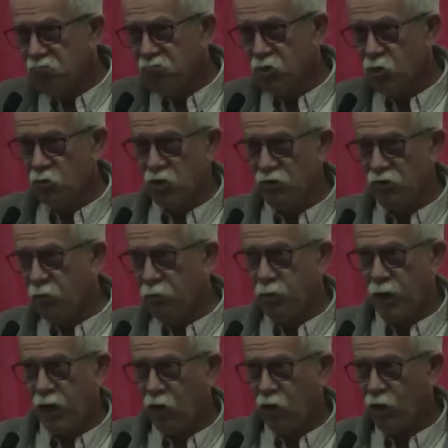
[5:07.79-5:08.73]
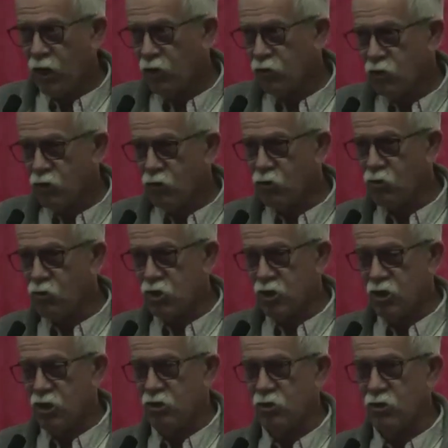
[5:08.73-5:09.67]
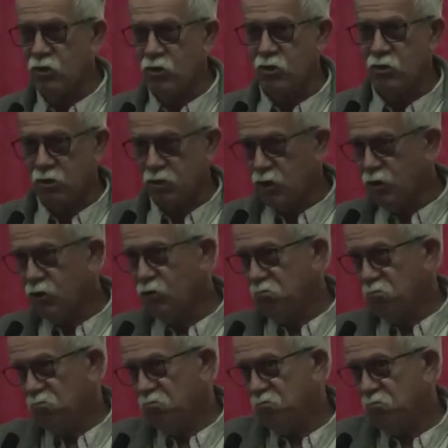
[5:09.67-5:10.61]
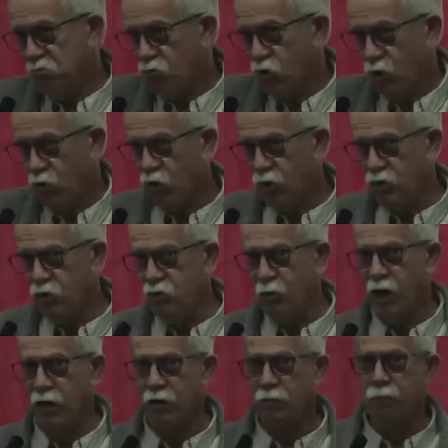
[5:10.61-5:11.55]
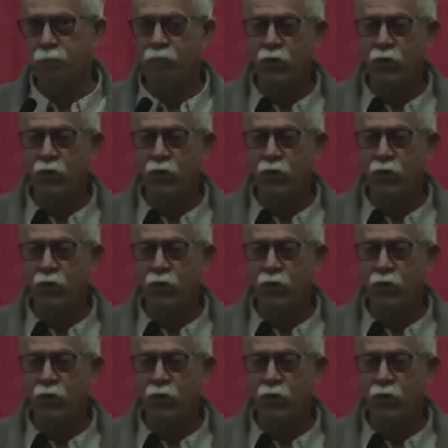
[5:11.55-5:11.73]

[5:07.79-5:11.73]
you live in Palo Alto, you're citizens, what do you want to do about it?